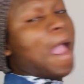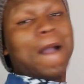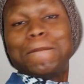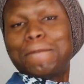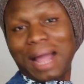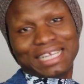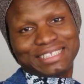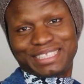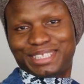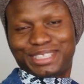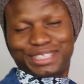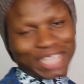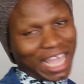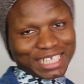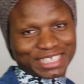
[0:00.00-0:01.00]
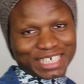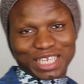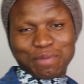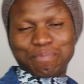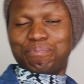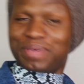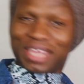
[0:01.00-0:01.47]
my
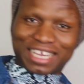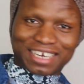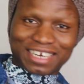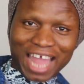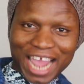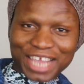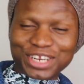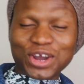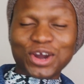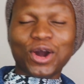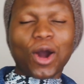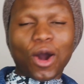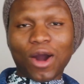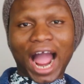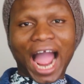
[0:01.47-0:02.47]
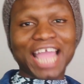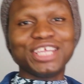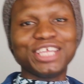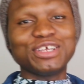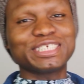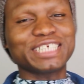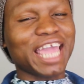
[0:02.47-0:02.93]
Dentiny Big 9 or I
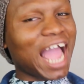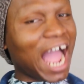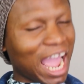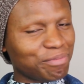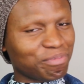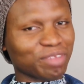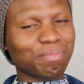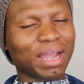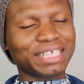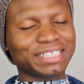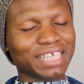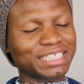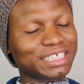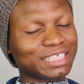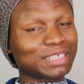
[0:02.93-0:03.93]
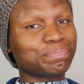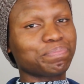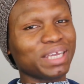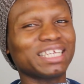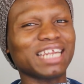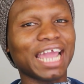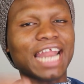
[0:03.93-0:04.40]
use a hybrid, my Dentity
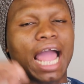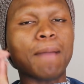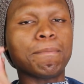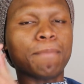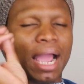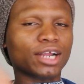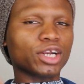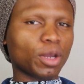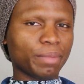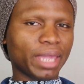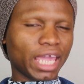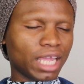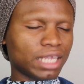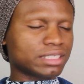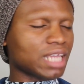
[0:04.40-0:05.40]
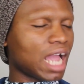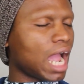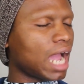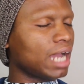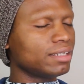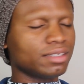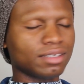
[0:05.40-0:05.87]
Big 9 and Magnum 8
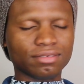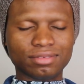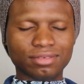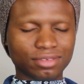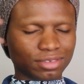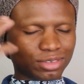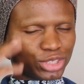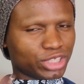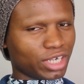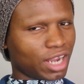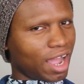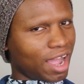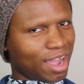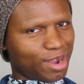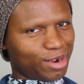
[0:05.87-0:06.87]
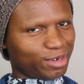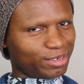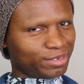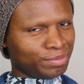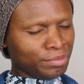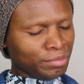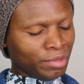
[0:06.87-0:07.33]
and ooh
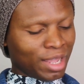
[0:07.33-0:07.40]
child.